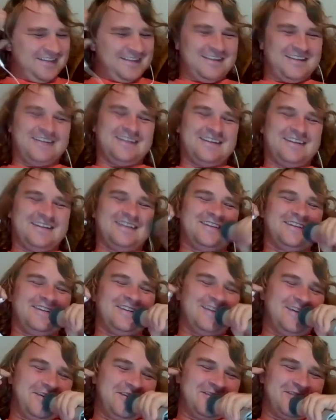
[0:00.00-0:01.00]
Oh,
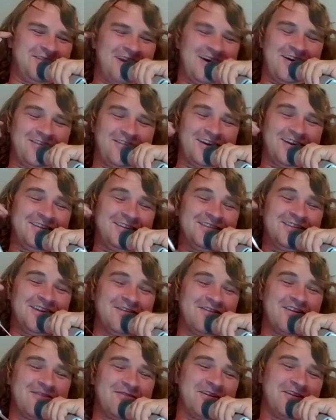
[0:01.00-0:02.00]
Robbie, I just love
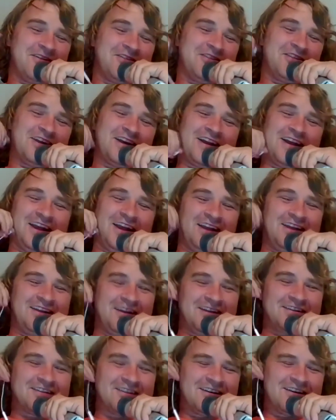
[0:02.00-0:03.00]
how much you kind of hate
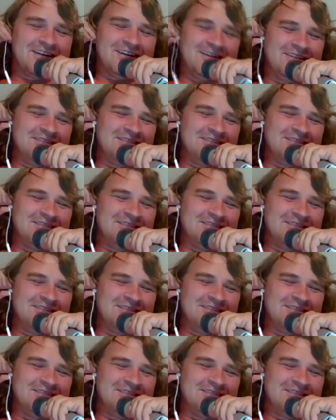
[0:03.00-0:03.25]
that car.